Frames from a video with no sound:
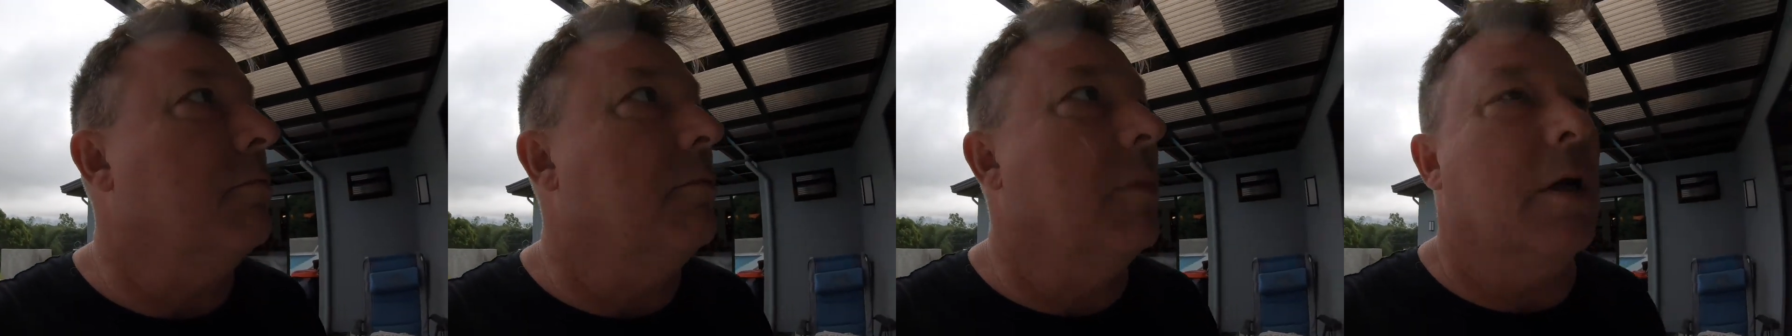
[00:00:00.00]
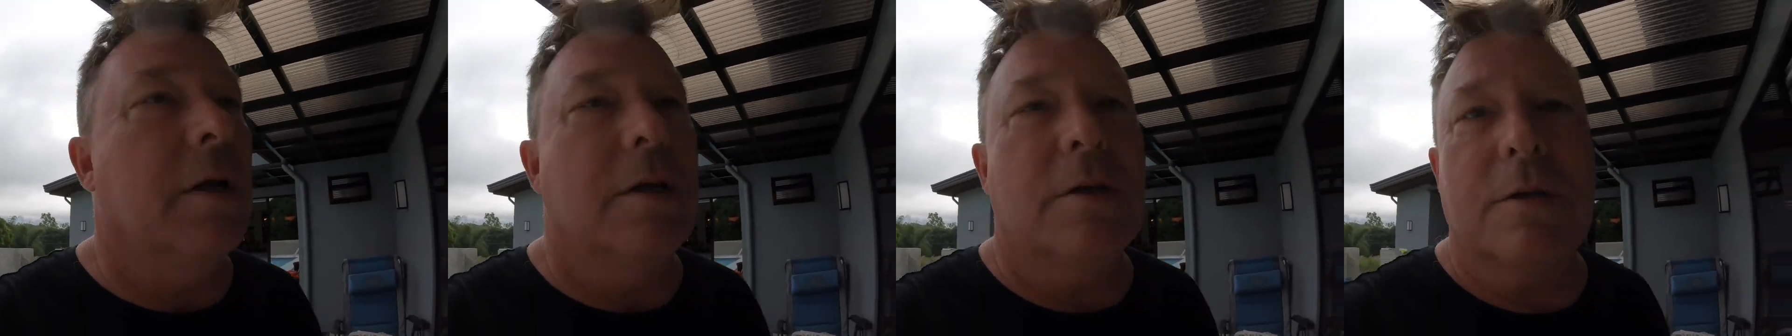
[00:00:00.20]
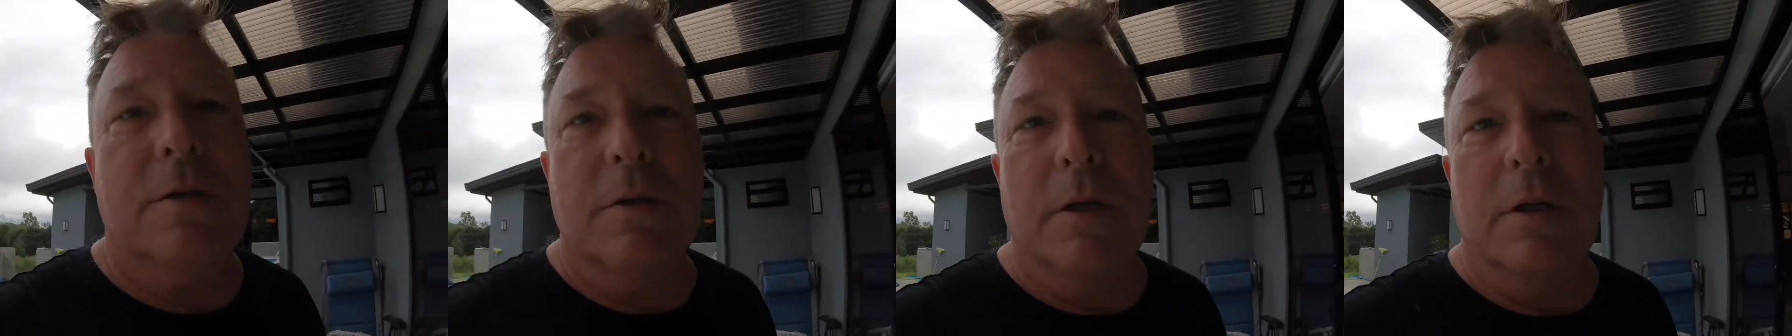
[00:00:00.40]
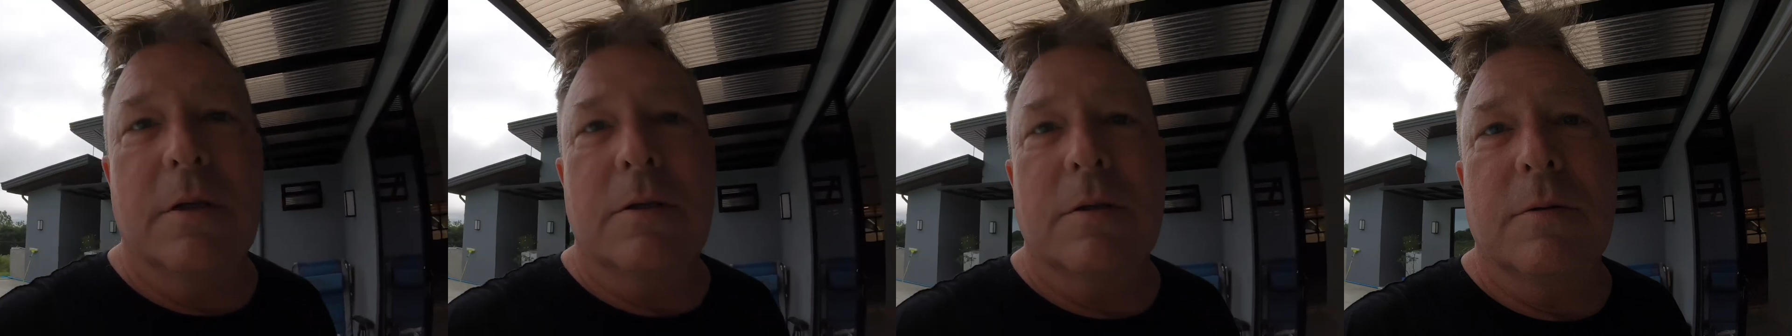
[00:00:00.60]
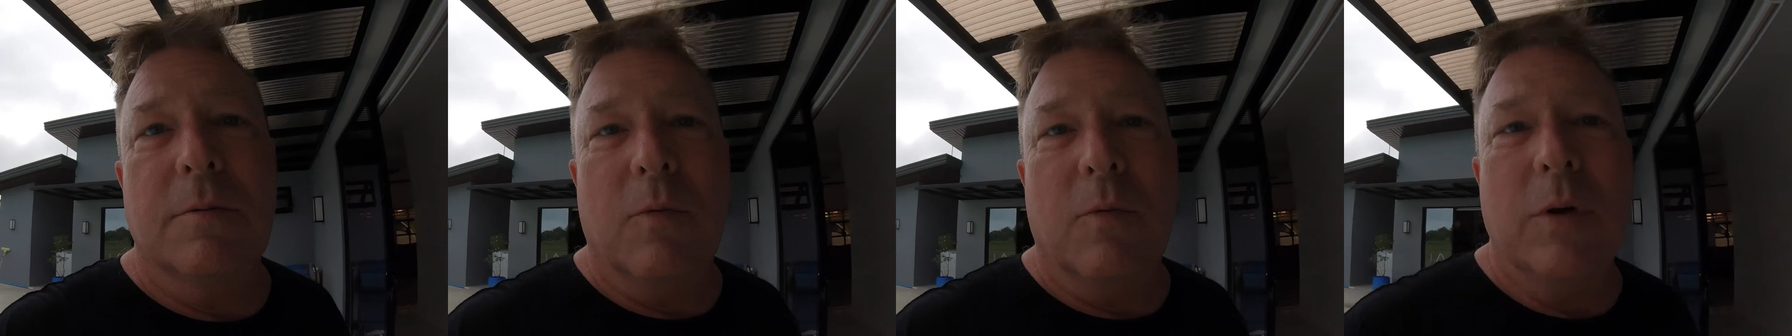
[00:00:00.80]
but it's
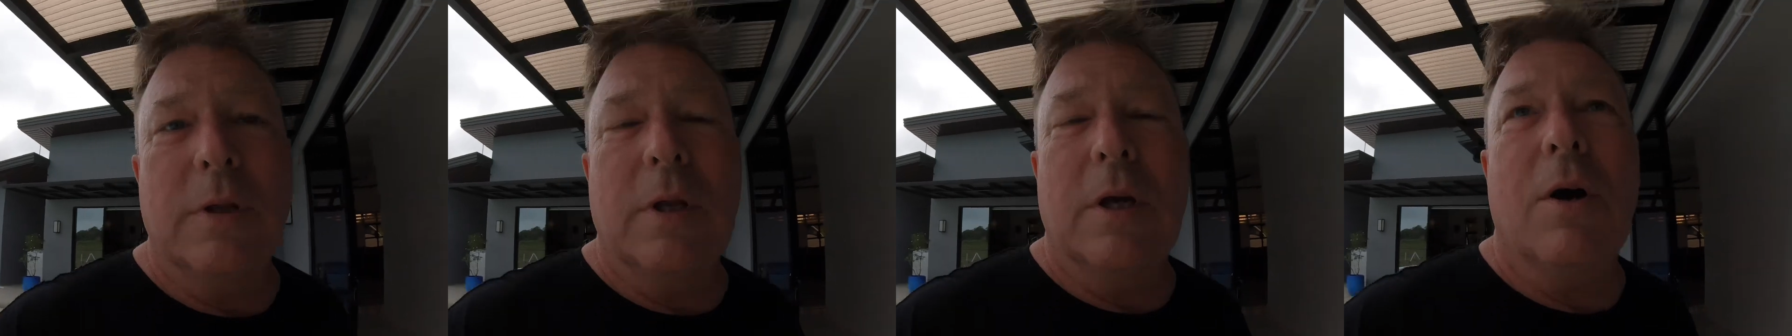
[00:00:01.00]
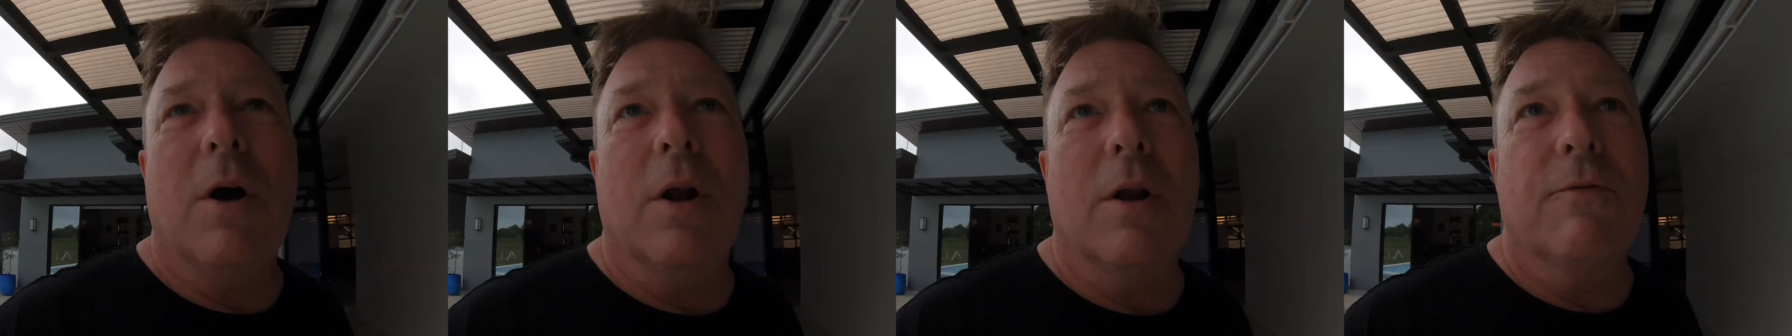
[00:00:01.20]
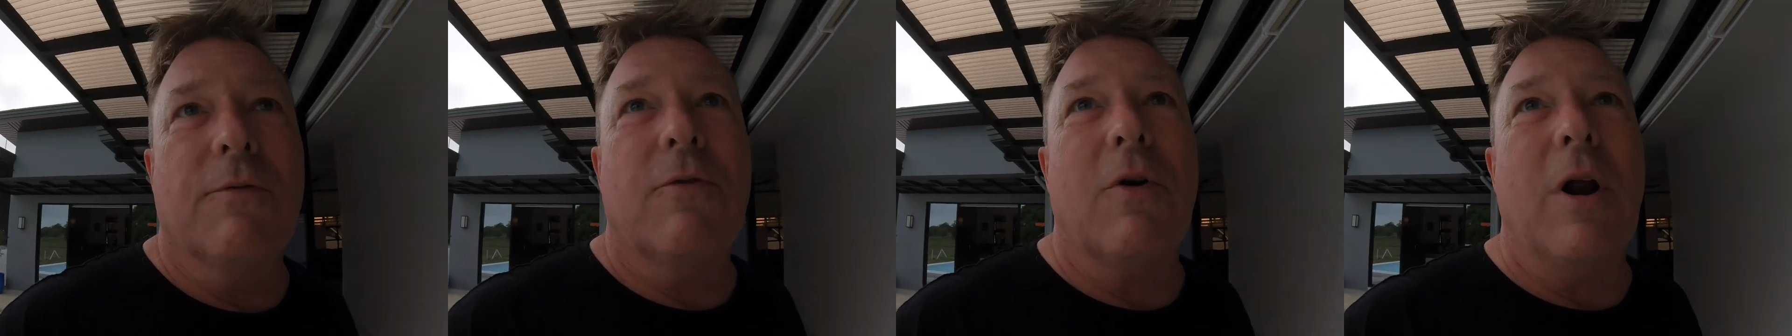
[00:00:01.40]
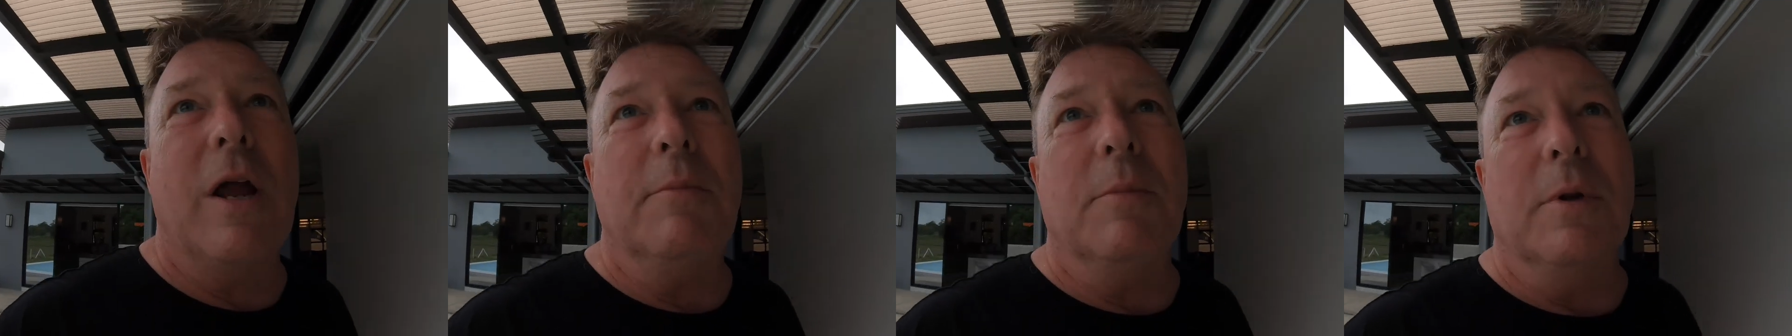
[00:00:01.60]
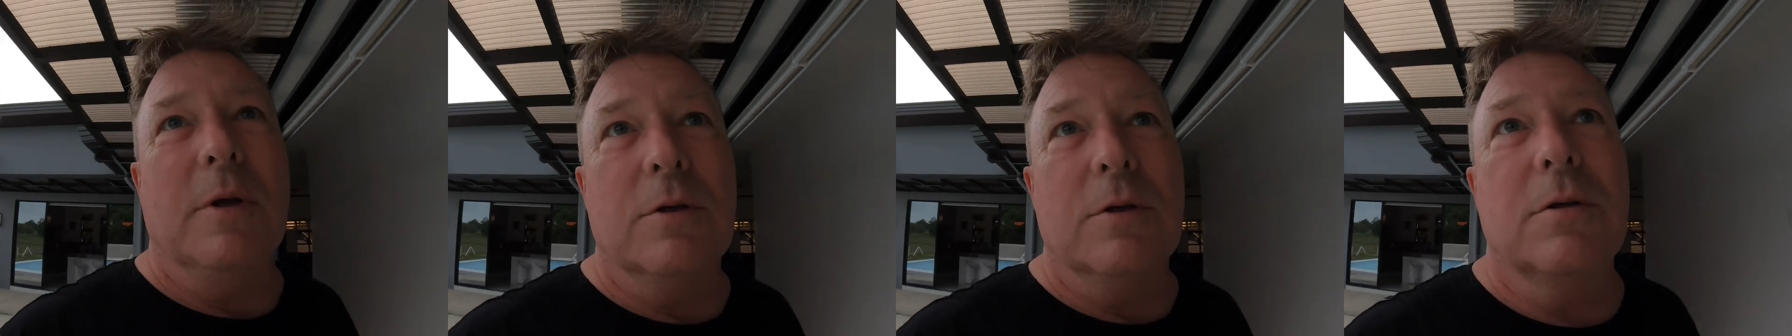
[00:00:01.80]
it's what they call a
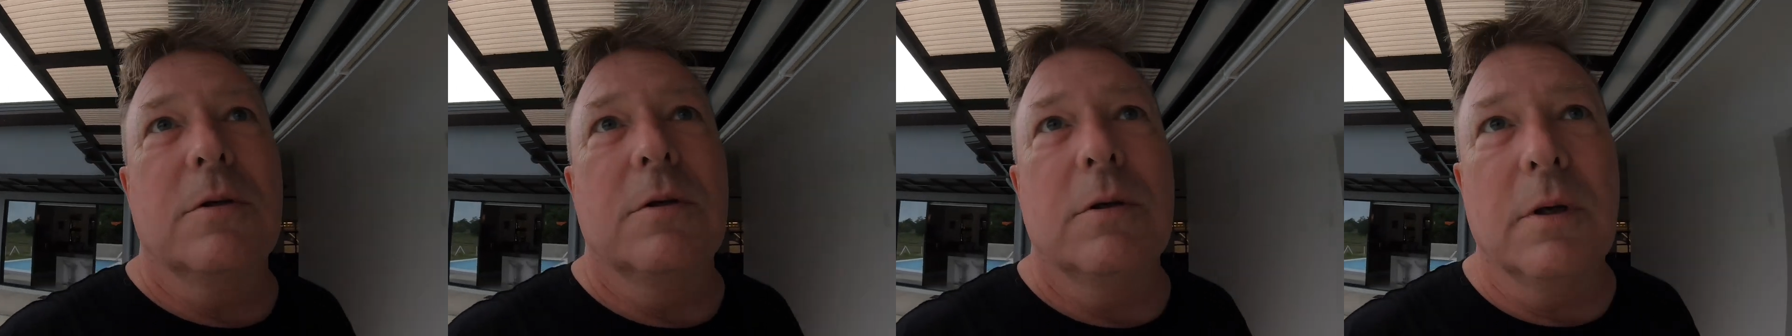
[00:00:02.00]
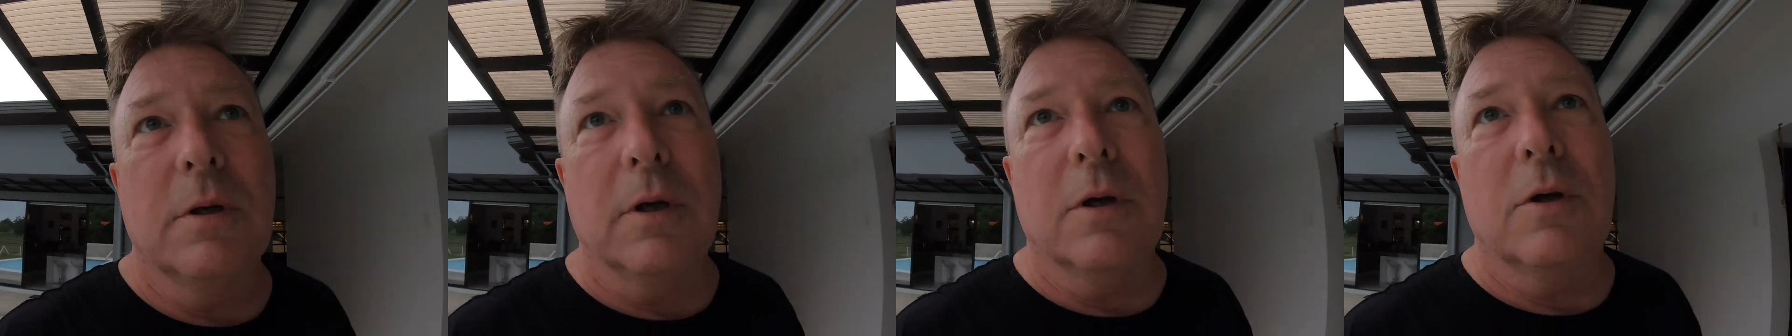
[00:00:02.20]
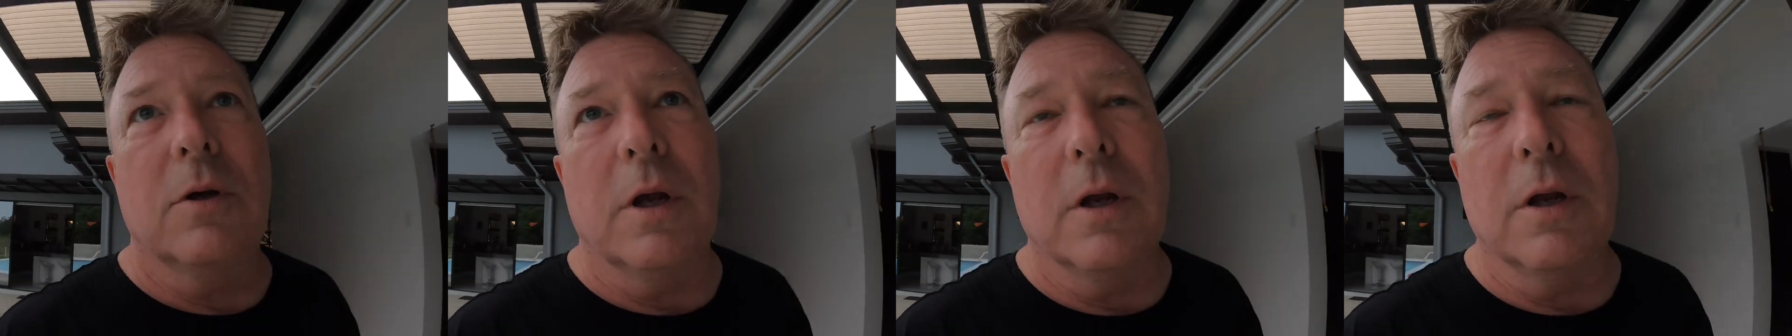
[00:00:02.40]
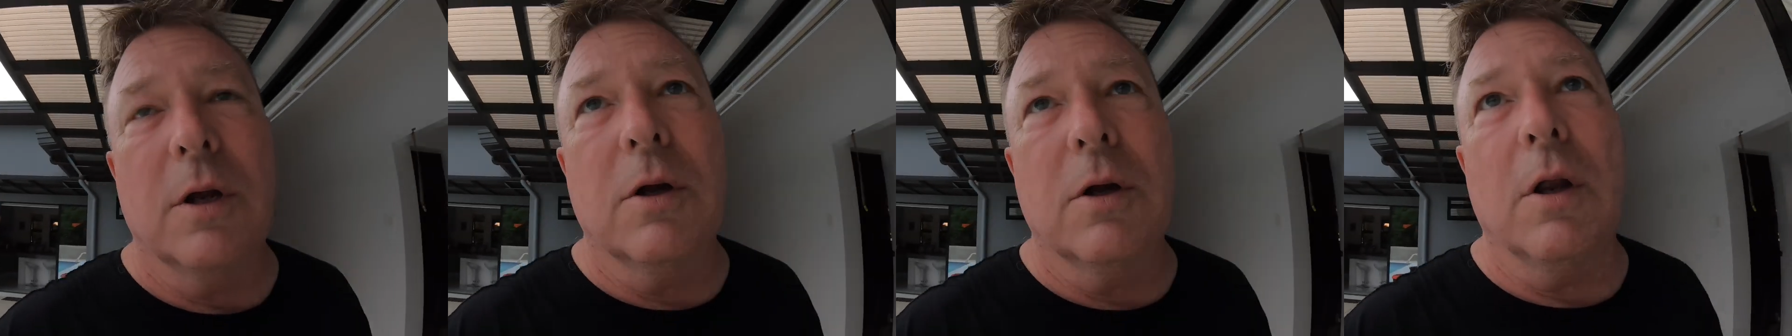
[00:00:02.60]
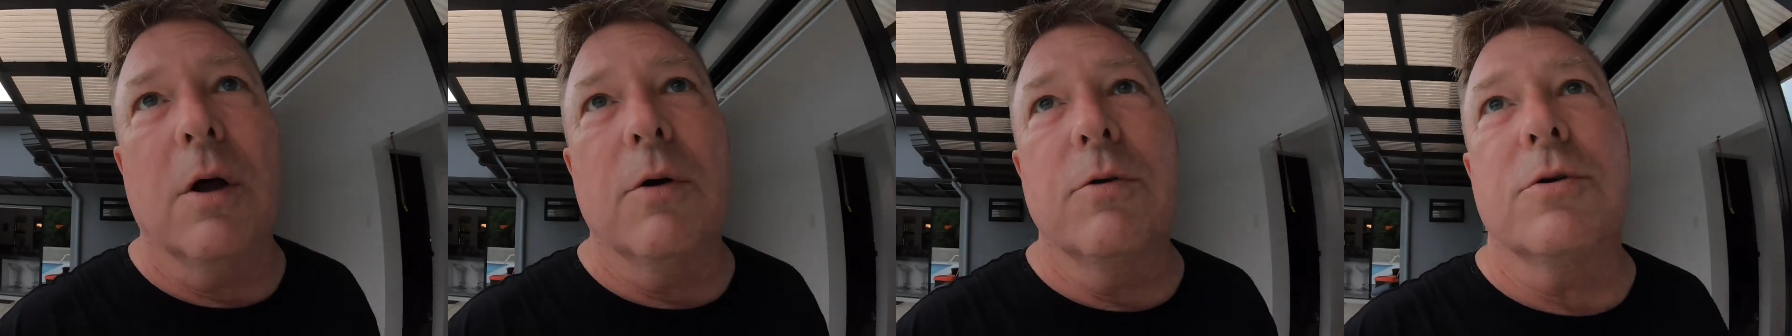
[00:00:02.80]
frameless
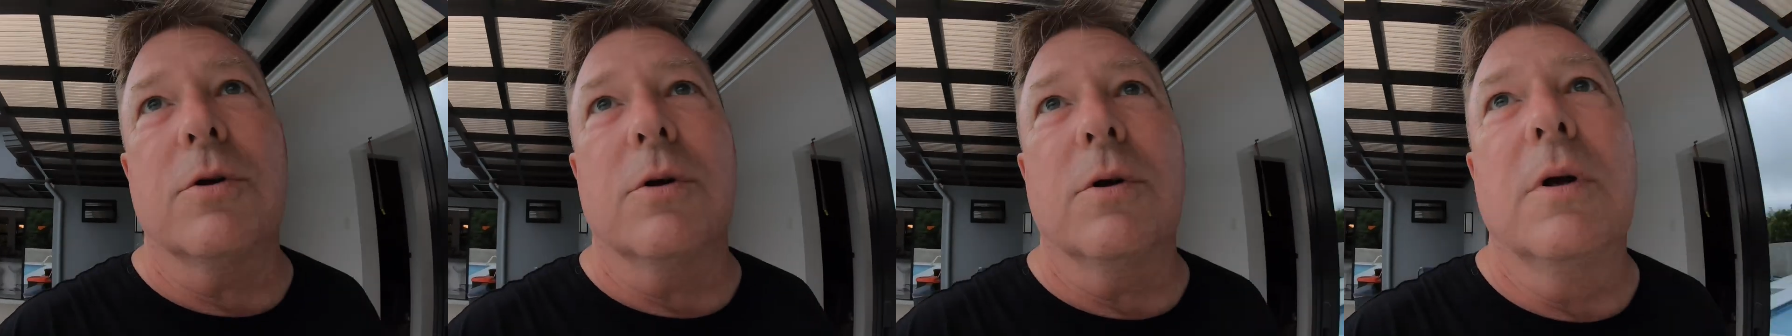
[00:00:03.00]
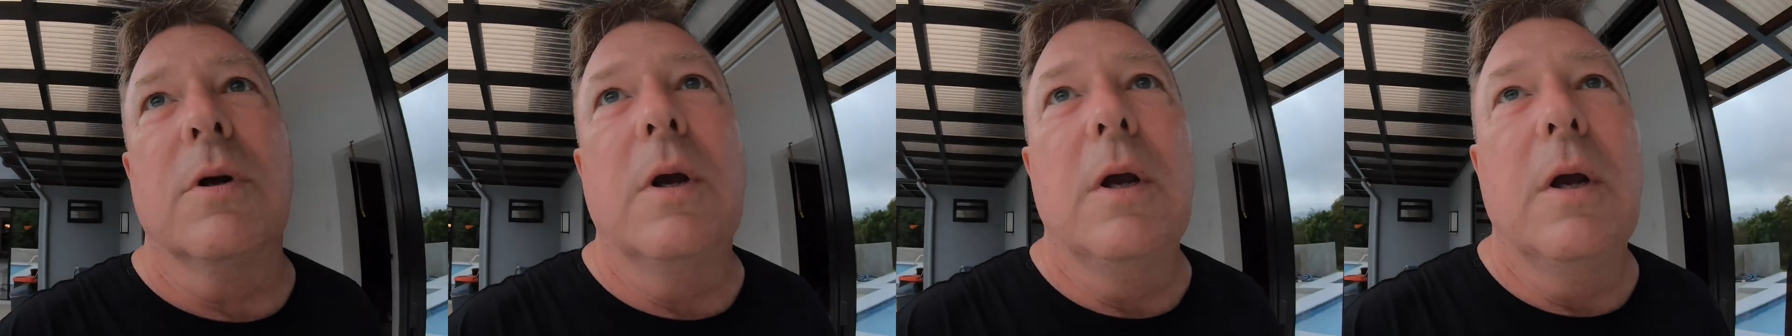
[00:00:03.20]
enclosure.